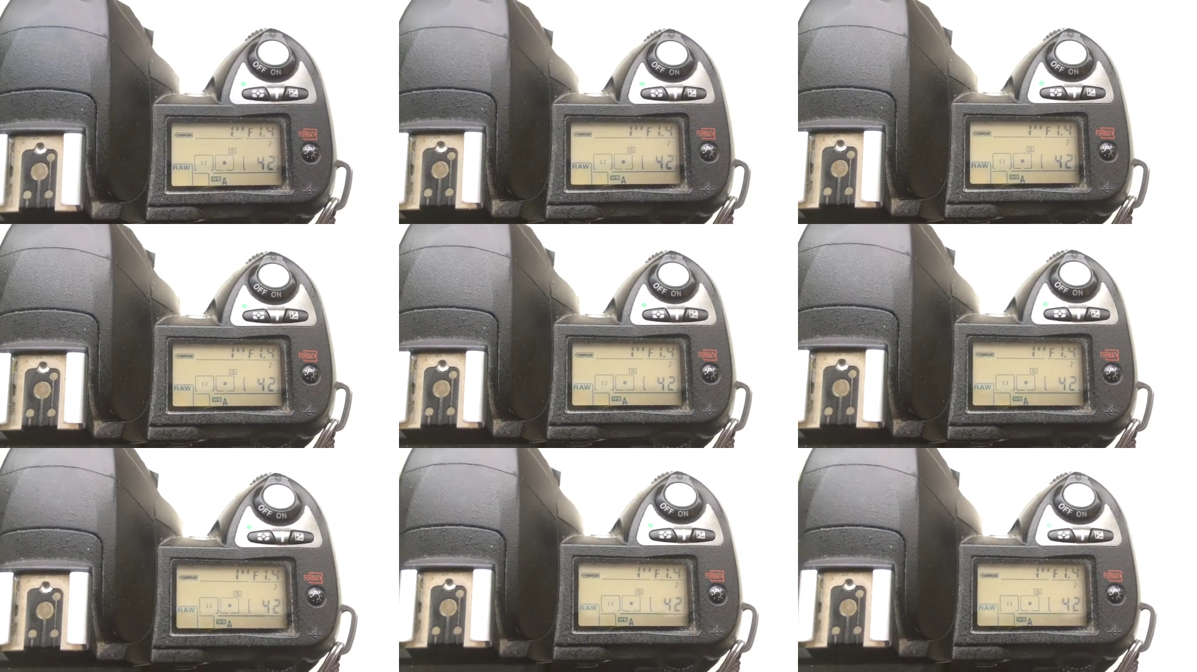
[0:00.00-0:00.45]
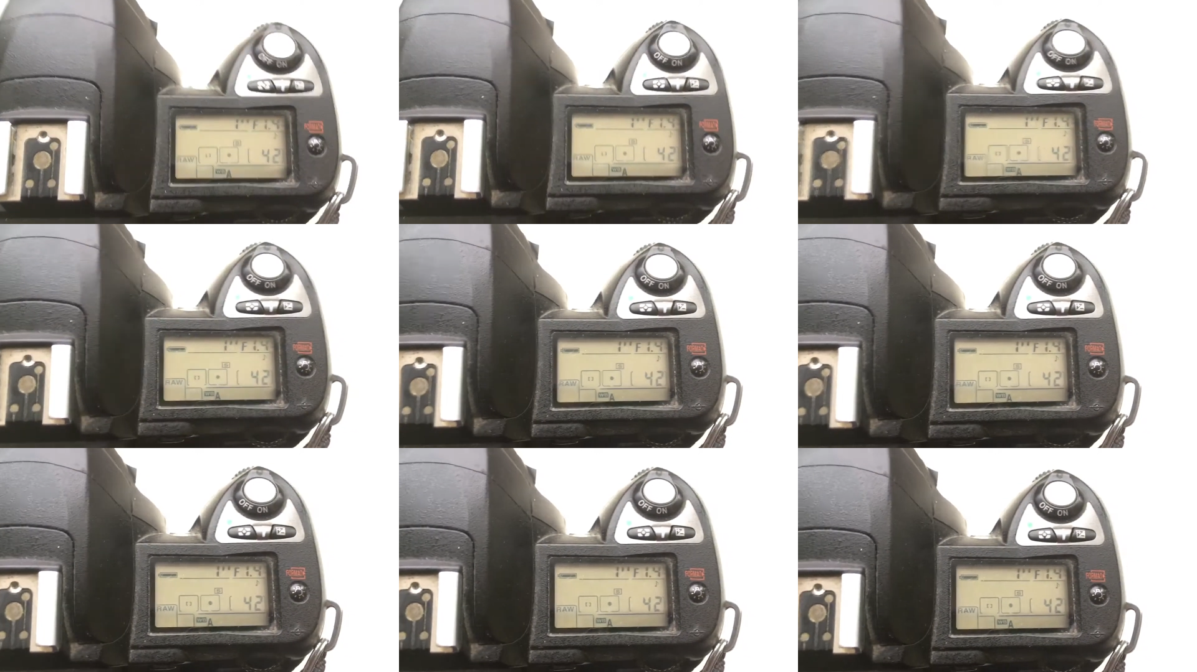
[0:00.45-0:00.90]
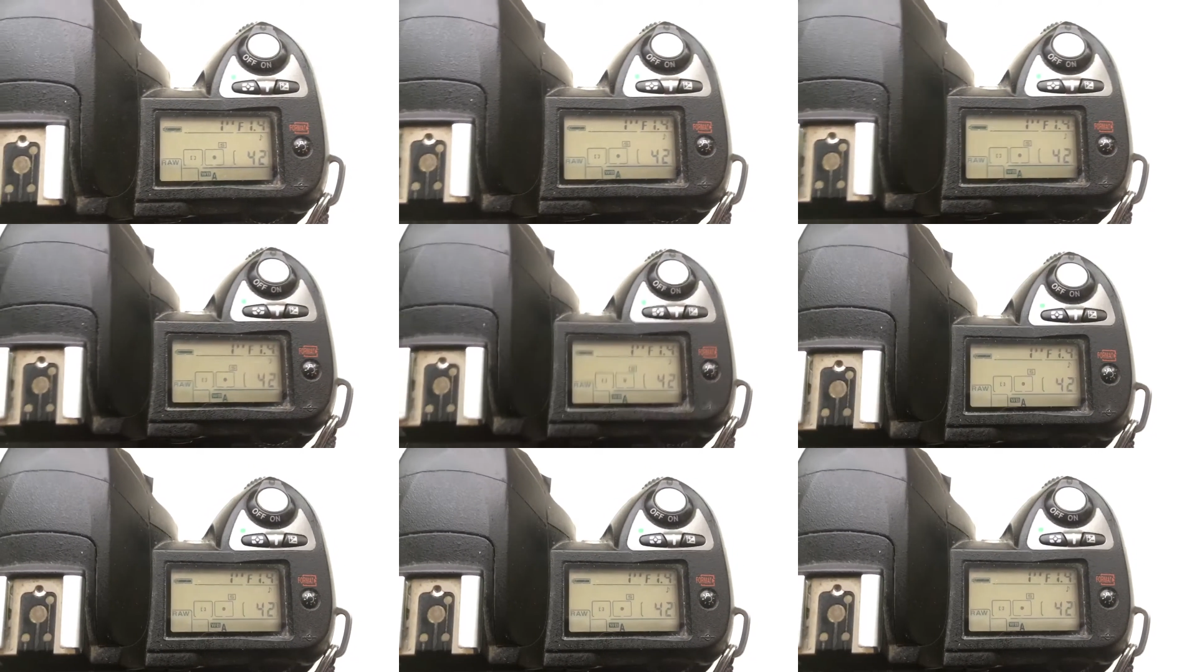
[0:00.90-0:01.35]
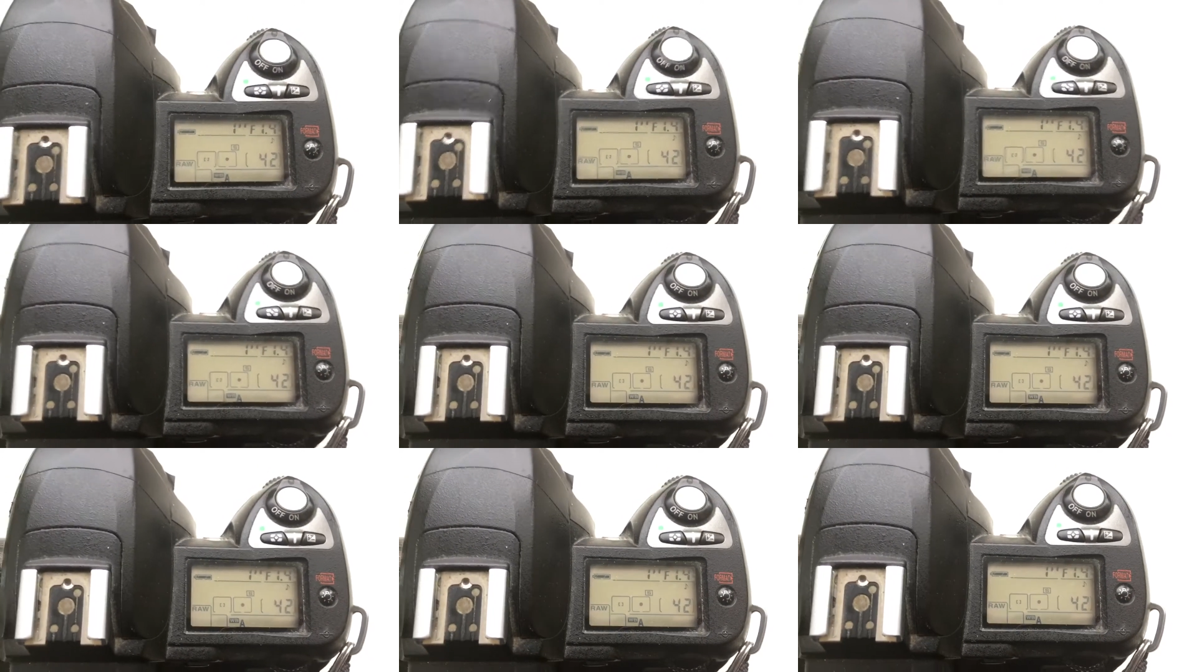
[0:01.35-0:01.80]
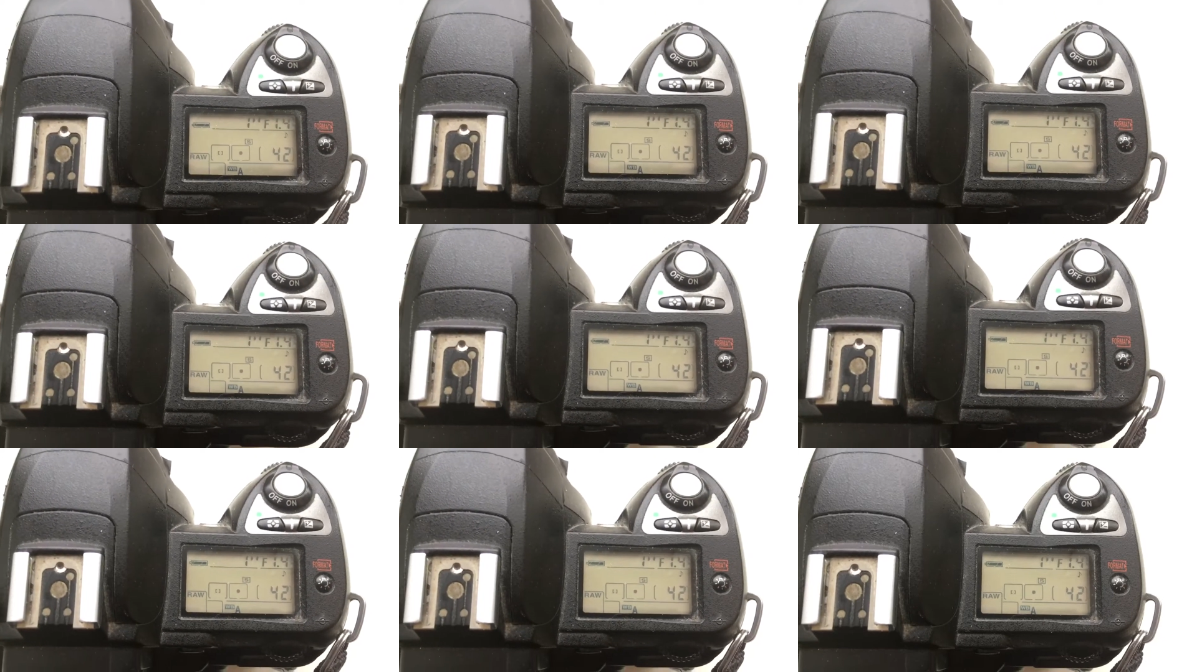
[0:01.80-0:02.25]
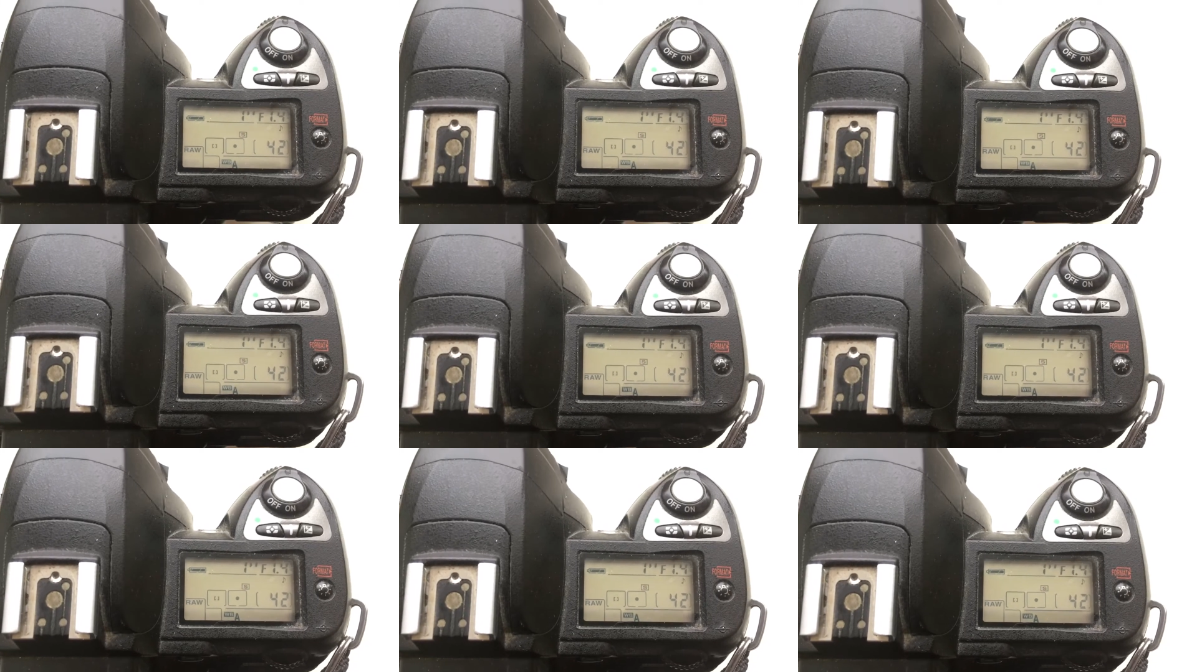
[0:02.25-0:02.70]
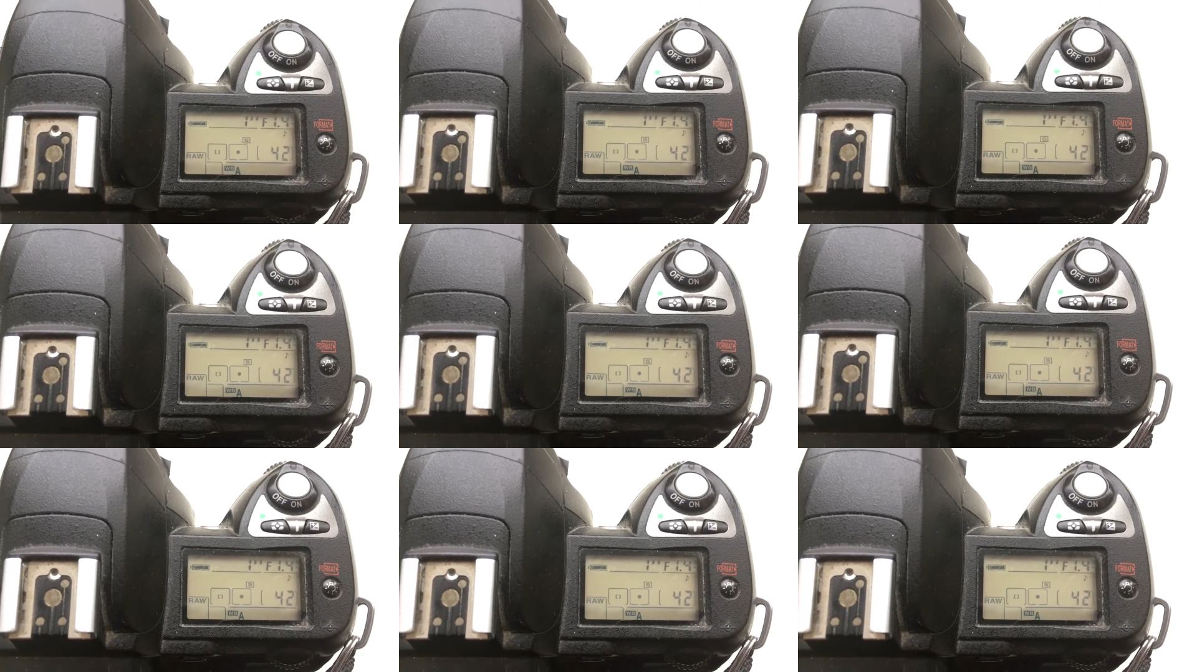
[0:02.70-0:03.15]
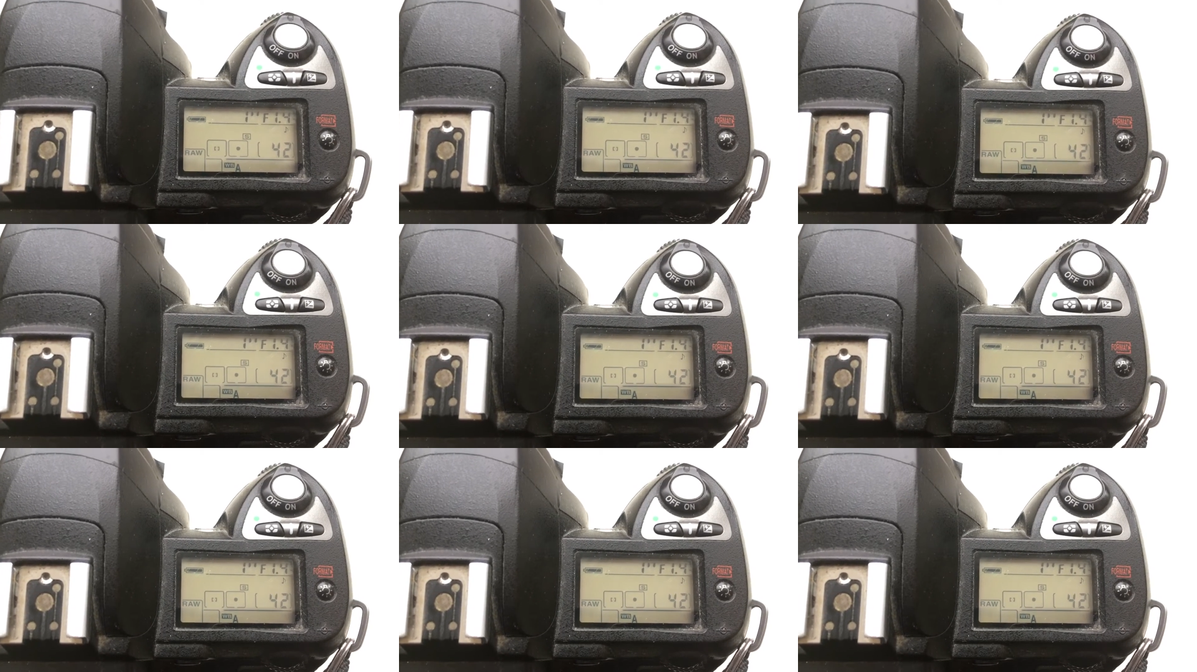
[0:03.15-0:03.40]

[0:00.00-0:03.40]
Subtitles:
(no speaker visible)